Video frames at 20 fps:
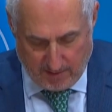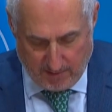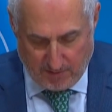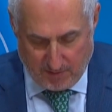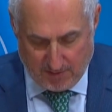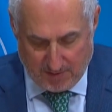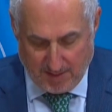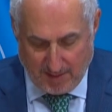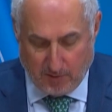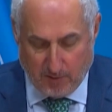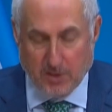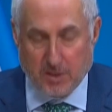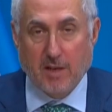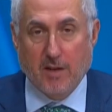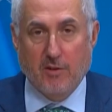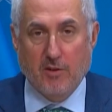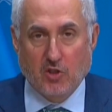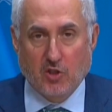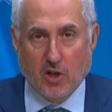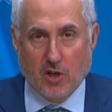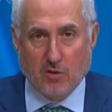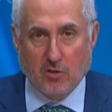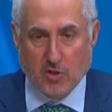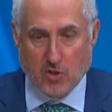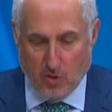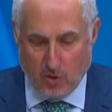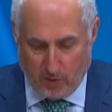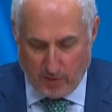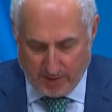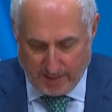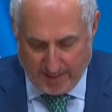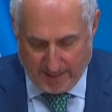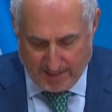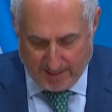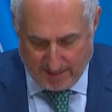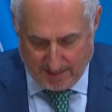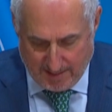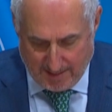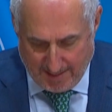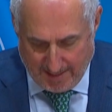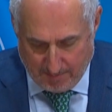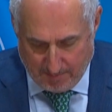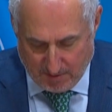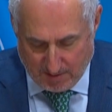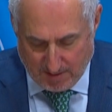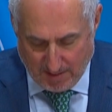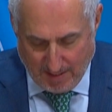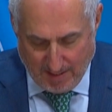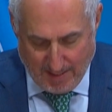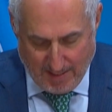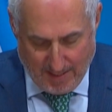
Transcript: The Secretary General strongly condemns